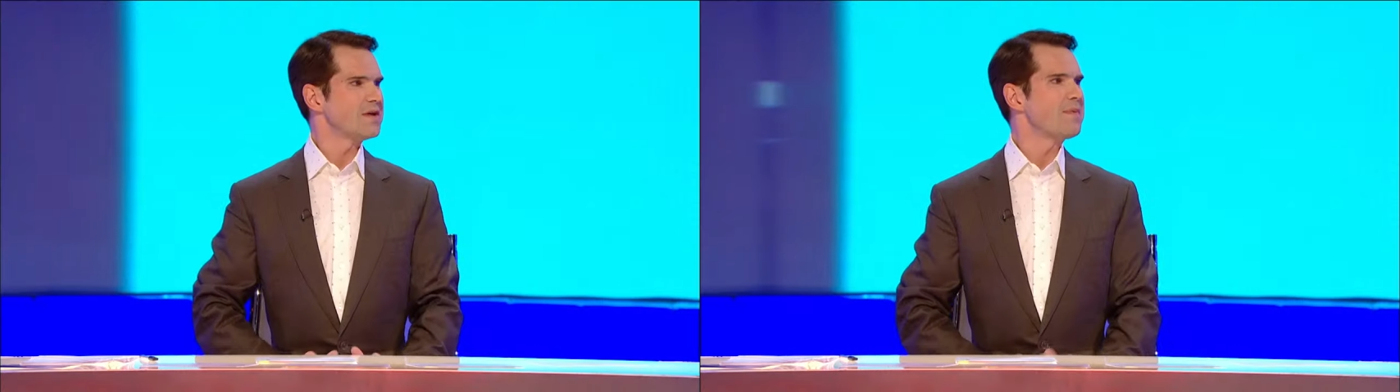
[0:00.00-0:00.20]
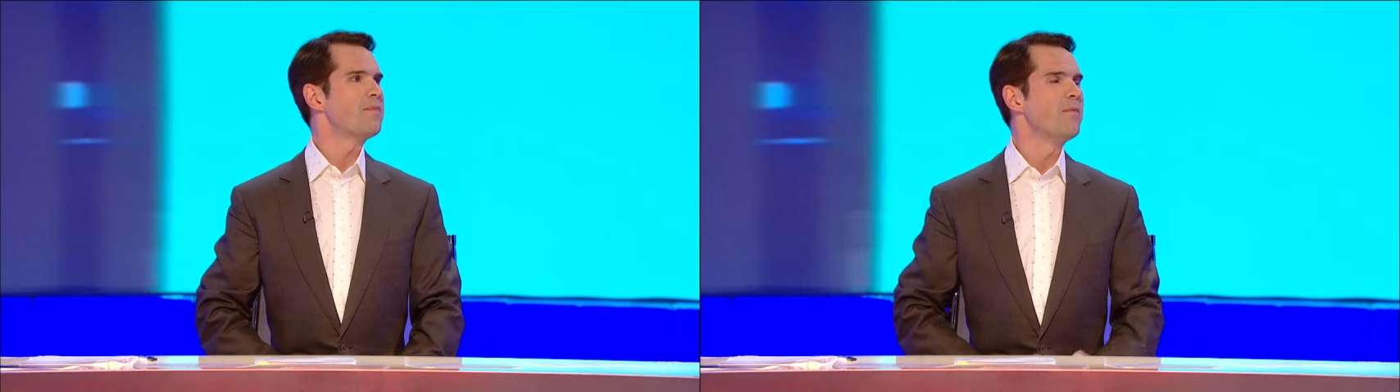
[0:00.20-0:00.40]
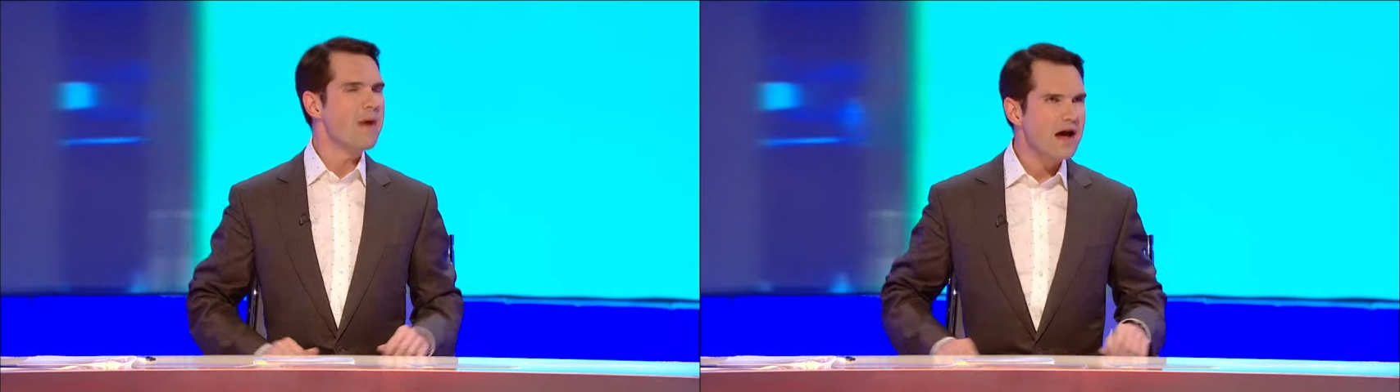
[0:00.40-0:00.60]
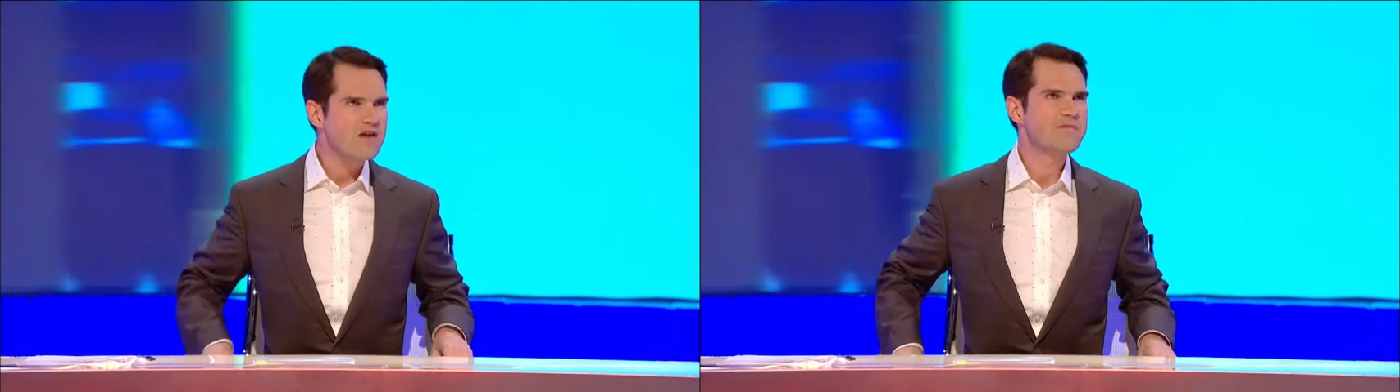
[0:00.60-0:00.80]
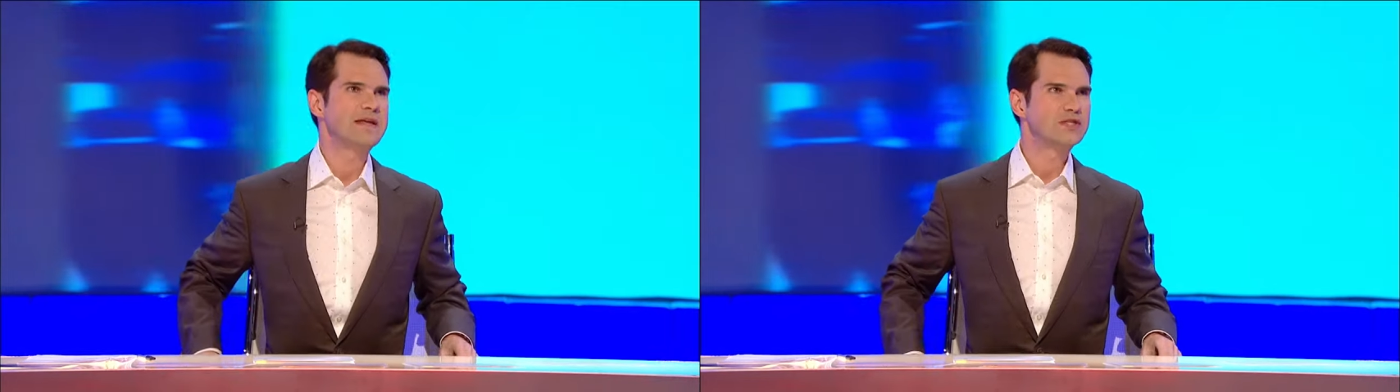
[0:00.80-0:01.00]
you think people might
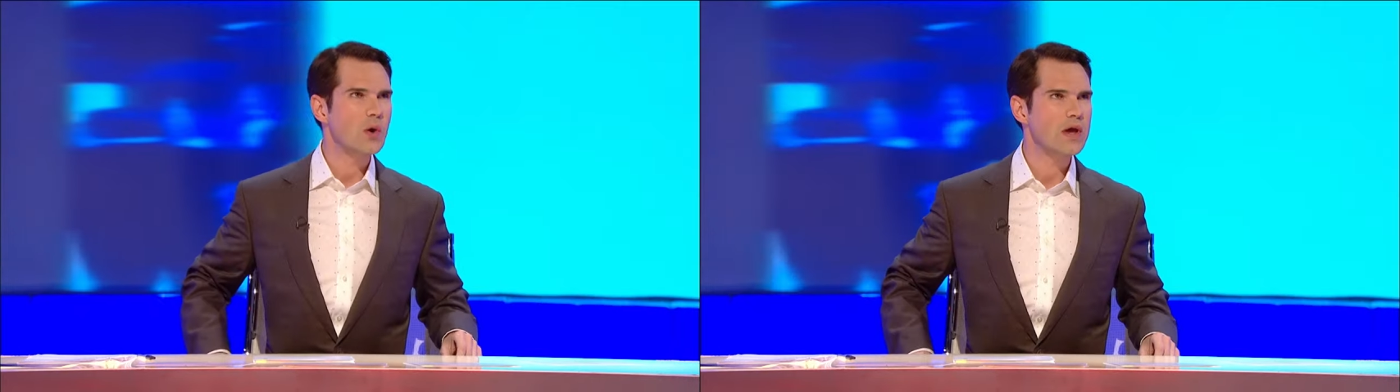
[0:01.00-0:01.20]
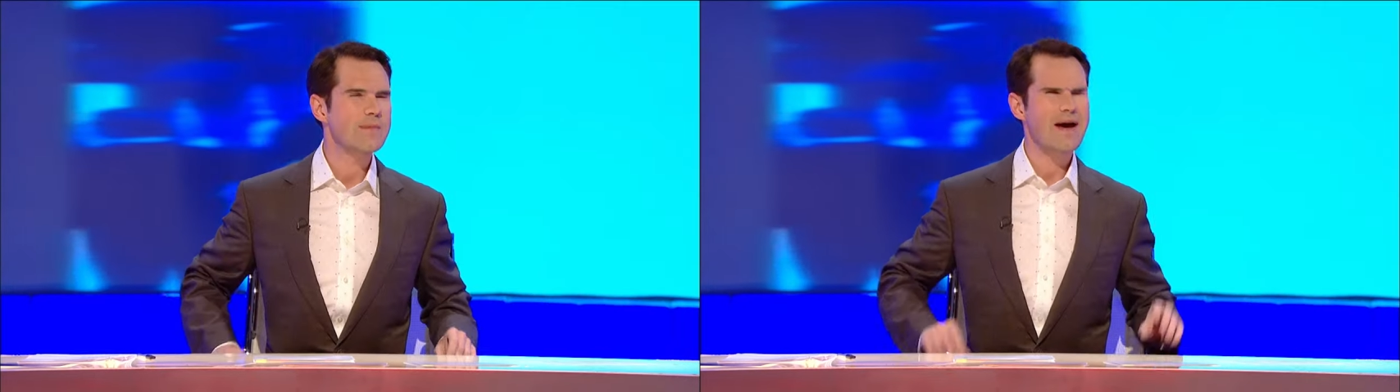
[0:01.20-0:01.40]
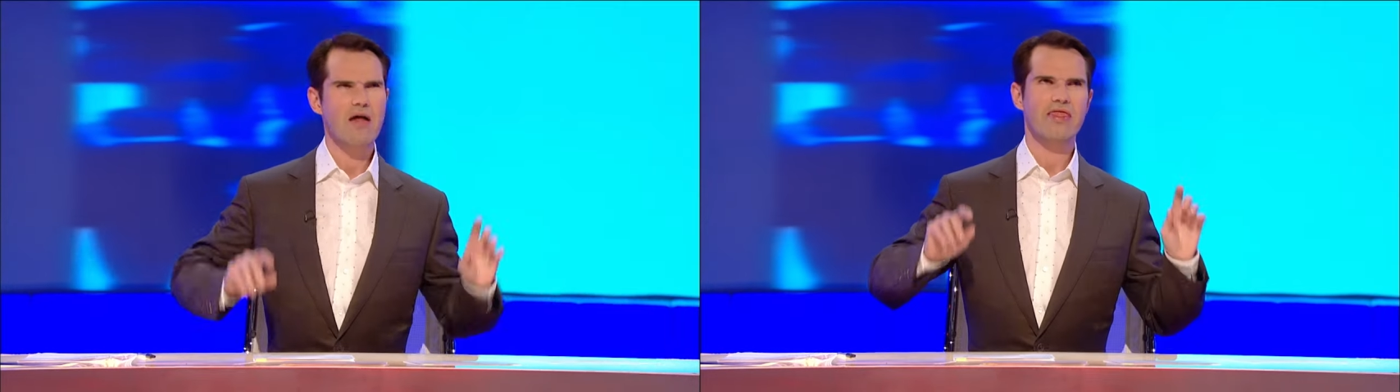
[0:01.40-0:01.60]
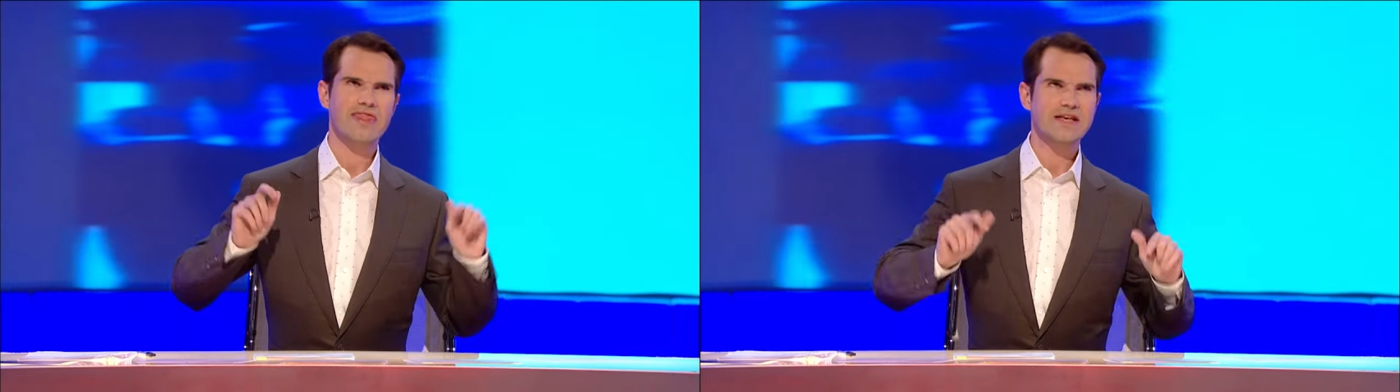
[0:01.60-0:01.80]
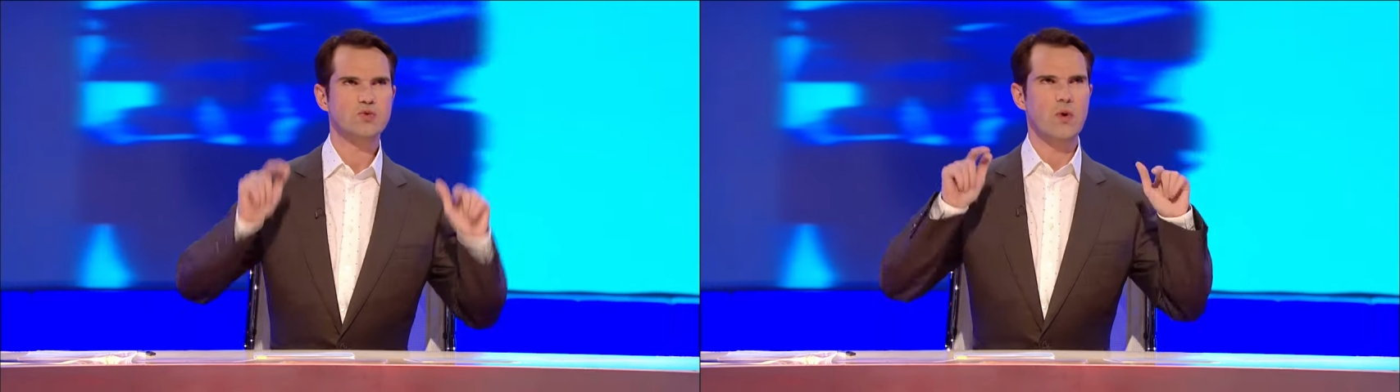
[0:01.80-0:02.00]
have been talking about
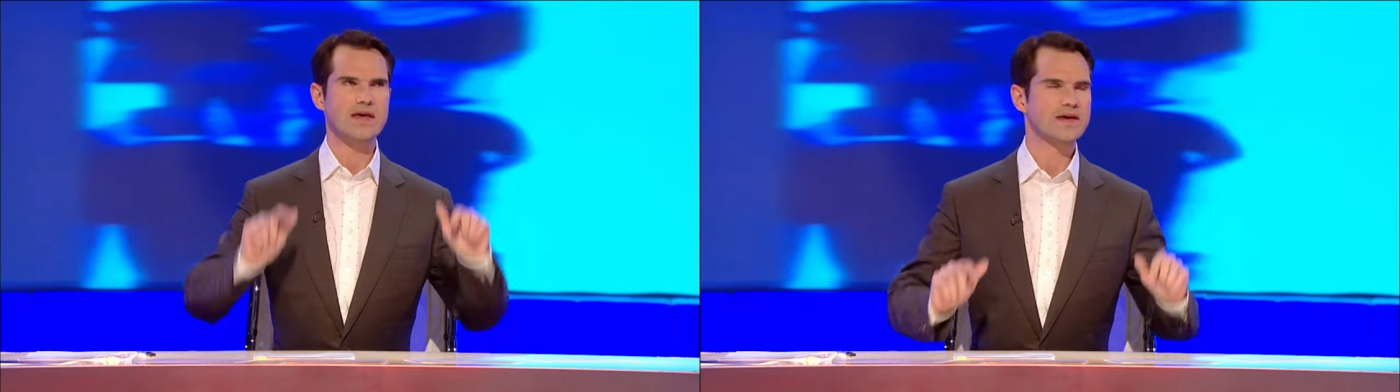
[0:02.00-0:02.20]
this week?